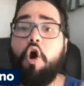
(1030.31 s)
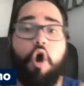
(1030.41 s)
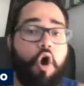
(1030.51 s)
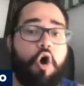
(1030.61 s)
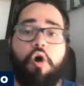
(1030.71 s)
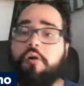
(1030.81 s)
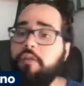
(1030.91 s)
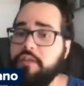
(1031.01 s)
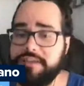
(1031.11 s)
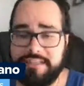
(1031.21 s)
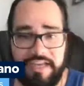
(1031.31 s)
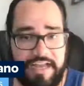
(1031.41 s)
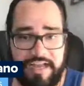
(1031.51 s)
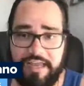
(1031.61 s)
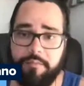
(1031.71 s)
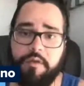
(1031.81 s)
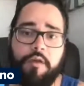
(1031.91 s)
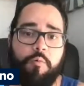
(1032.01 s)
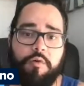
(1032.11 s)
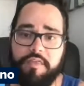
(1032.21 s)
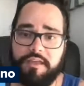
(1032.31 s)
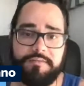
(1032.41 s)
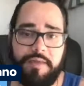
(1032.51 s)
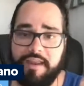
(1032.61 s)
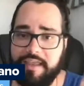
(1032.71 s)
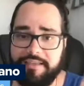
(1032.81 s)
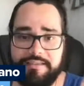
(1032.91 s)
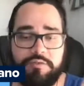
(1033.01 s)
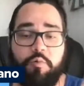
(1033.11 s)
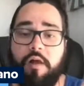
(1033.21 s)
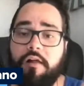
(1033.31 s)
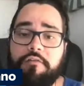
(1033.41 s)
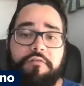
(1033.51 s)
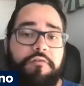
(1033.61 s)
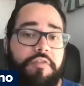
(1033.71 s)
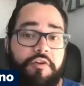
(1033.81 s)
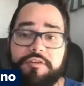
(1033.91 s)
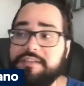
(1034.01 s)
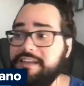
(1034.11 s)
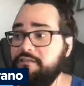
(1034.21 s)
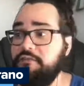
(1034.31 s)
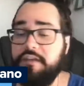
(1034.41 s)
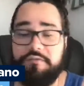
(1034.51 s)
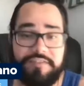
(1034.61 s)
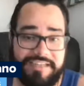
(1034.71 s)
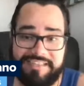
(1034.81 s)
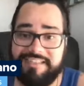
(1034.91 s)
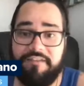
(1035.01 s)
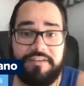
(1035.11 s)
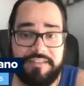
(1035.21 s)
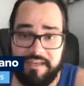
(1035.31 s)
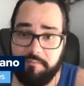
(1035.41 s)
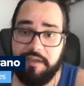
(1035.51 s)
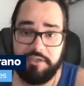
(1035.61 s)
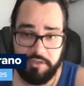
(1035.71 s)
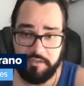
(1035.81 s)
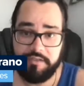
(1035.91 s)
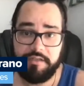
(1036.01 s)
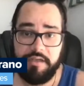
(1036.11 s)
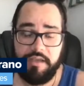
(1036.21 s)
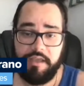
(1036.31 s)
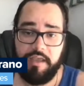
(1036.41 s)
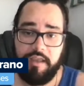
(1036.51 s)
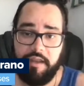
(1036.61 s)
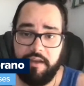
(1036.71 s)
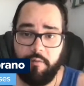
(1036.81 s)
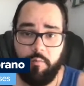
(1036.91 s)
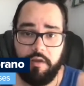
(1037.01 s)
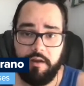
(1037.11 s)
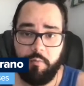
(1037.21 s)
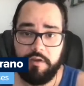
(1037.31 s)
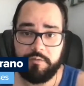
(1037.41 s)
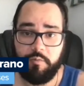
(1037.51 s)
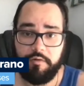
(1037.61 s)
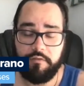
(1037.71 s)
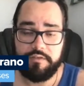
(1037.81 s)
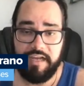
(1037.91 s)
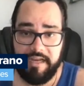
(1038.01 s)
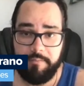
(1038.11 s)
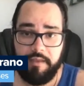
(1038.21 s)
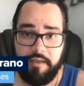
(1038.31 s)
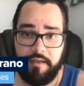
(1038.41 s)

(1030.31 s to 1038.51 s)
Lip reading: all the time with as many as 12, 13, 15, 17 pitchers in a week's worth of time.